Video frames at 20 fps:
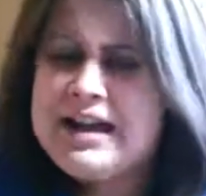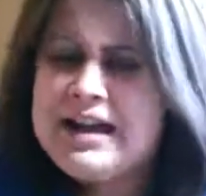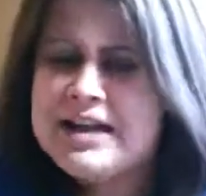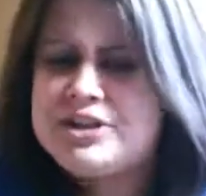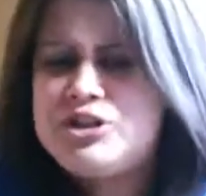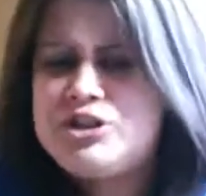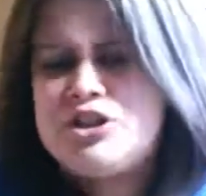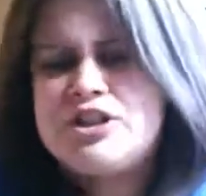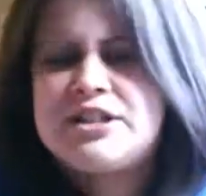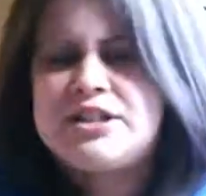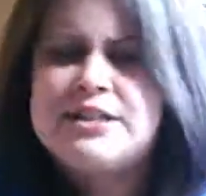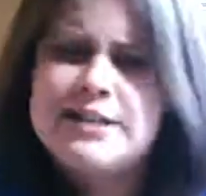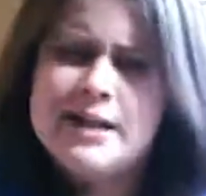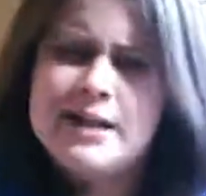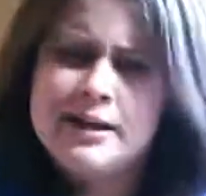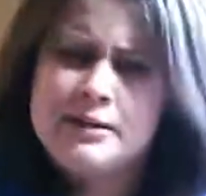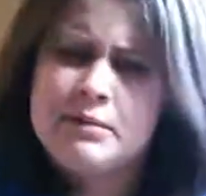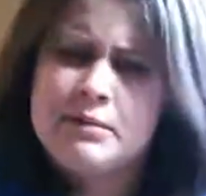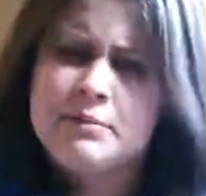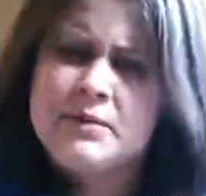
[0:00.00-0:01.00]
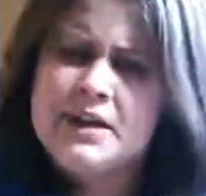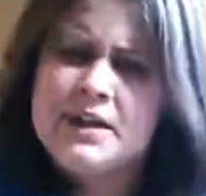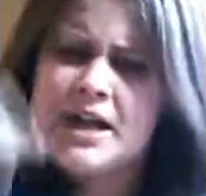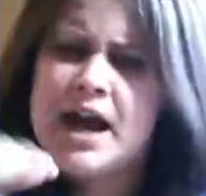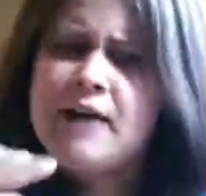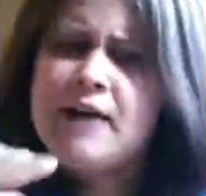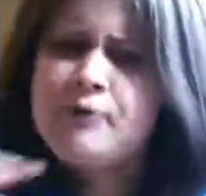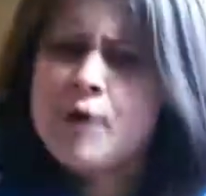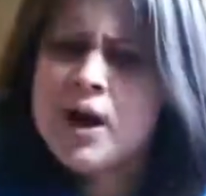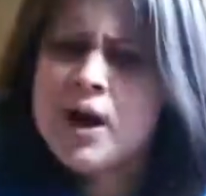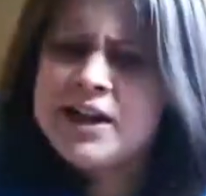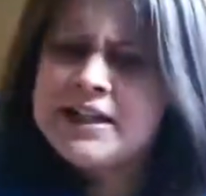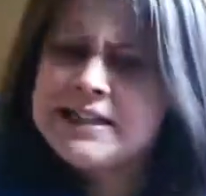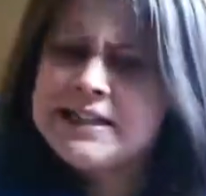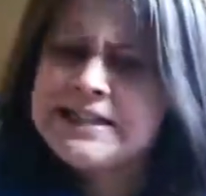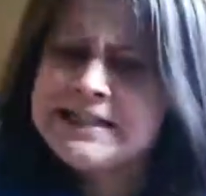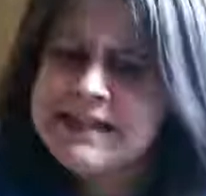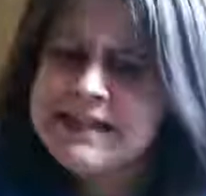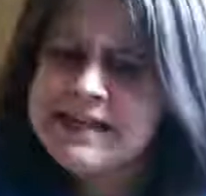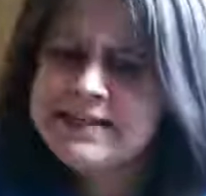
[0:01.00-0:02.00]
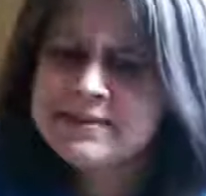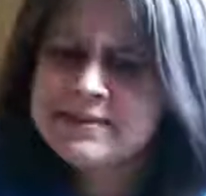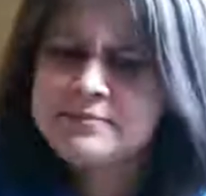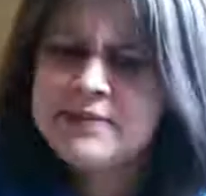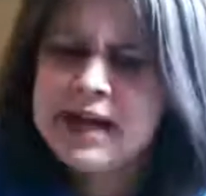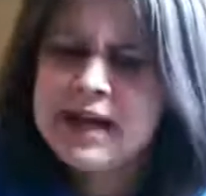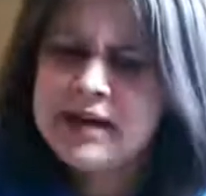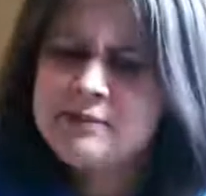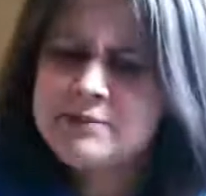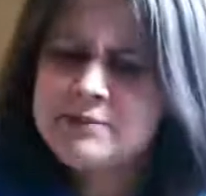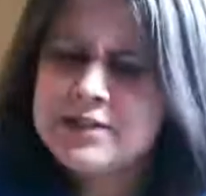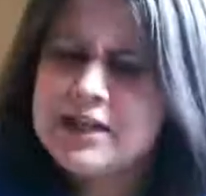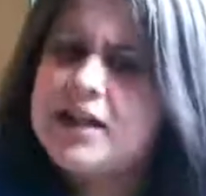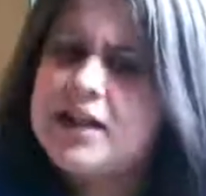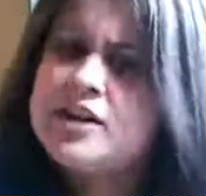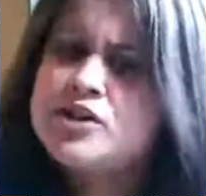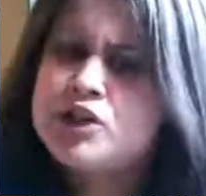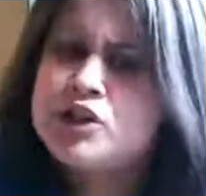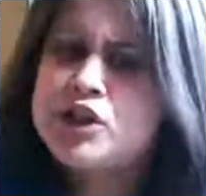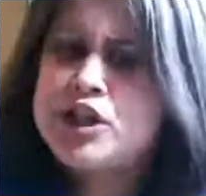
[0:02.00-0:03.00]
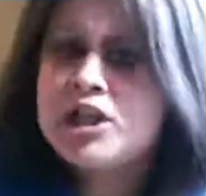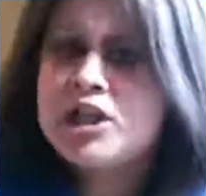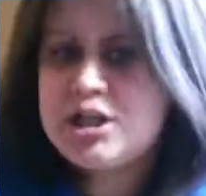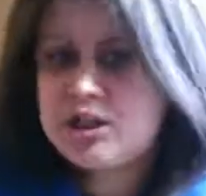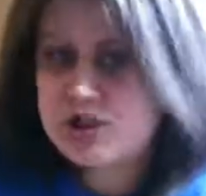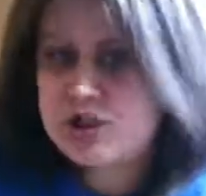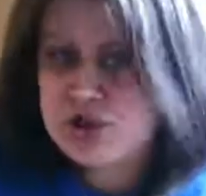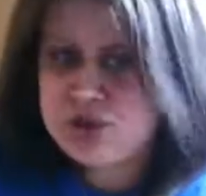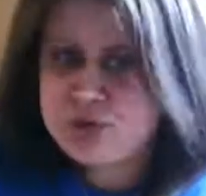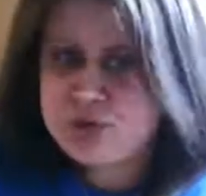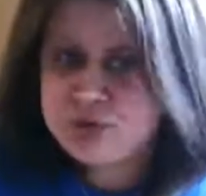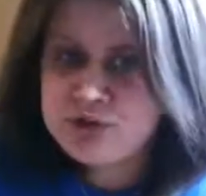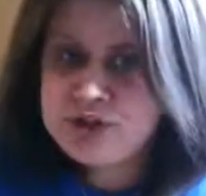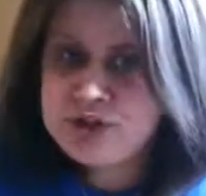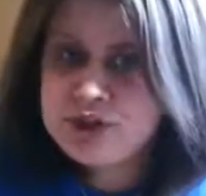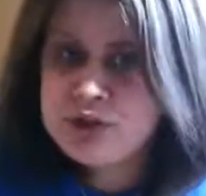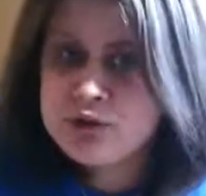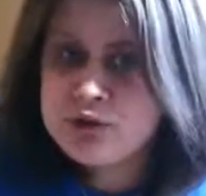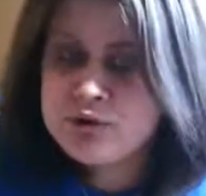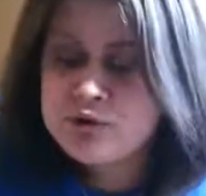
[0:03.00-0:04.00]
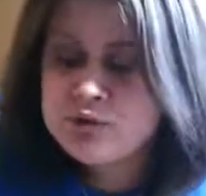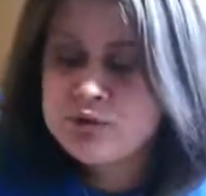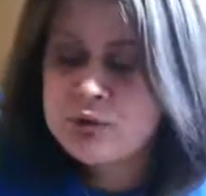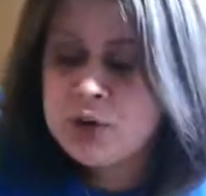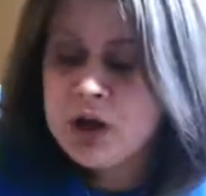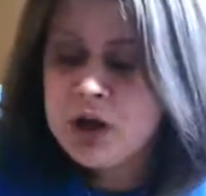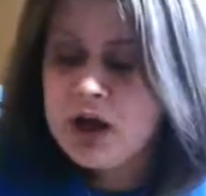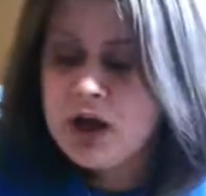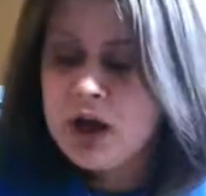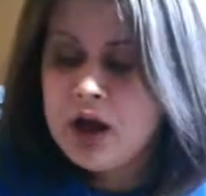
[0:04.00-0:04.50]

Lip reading: It's just taken me, I wanted to take some time to actually get used to